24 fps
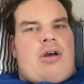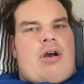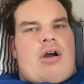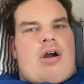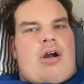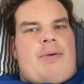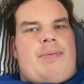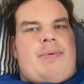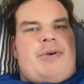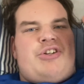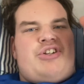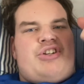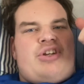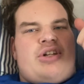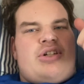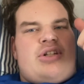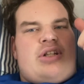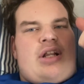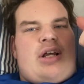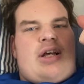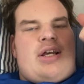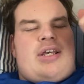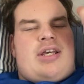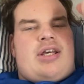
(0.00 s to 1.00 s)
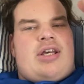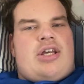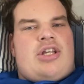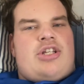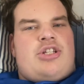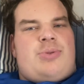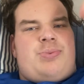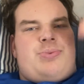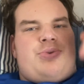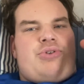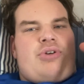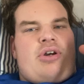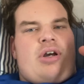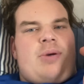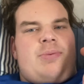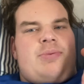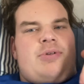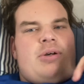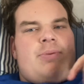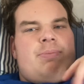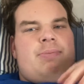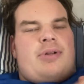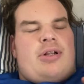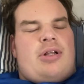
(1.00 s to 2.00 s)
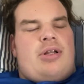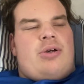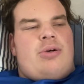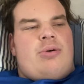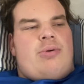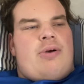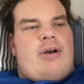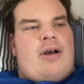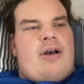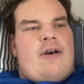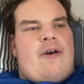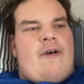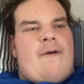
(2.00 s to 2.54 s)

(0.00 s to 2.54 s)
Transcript: All right, make sure you guys like and subscribe down below.